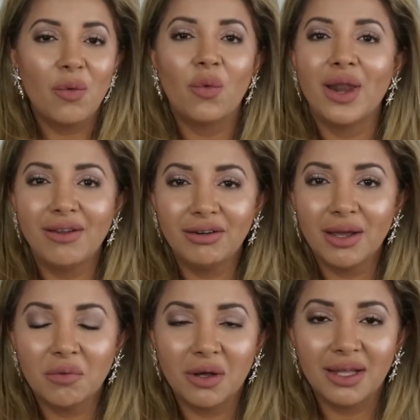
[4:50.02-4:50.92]
whatever
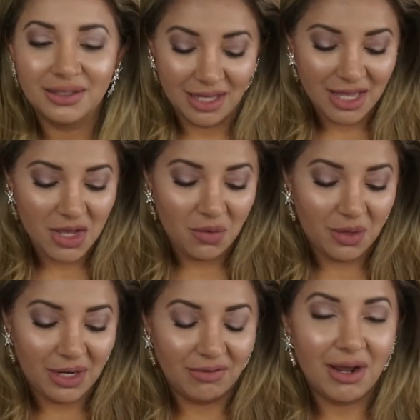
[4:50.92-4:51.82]
I want,
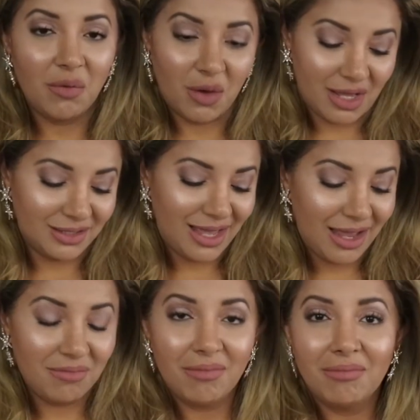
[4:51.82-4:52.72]
whenever I want,
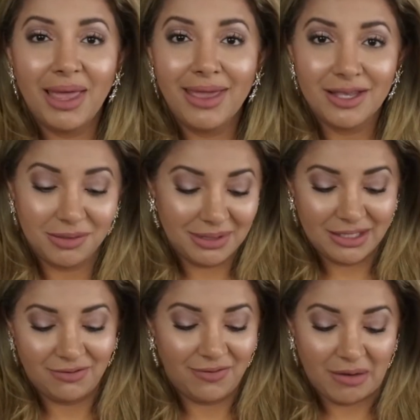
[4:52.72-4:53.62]
and my husband
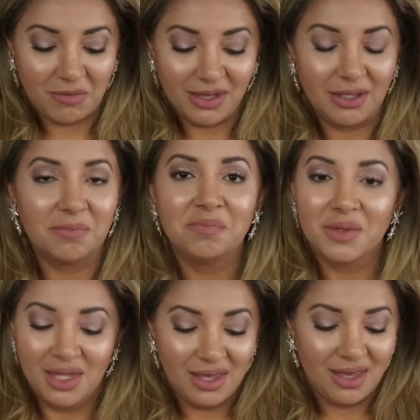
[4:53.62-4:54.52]
is fine with it.
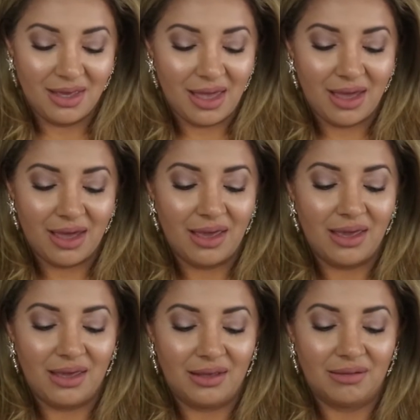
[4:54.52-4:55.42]

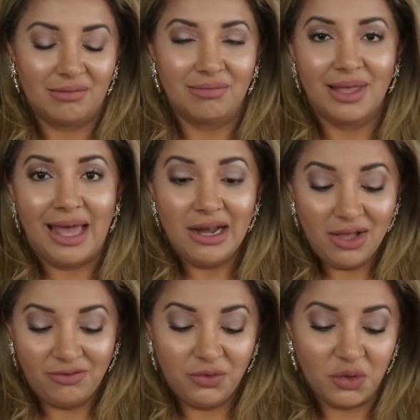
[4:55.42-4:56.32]
I I
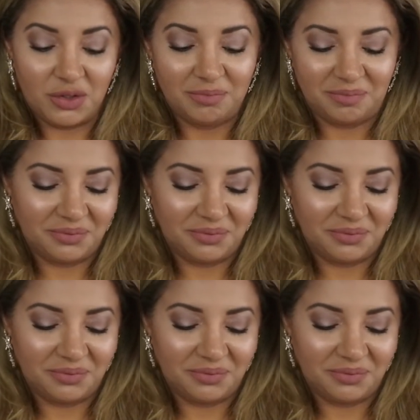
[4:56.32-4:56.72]
love food.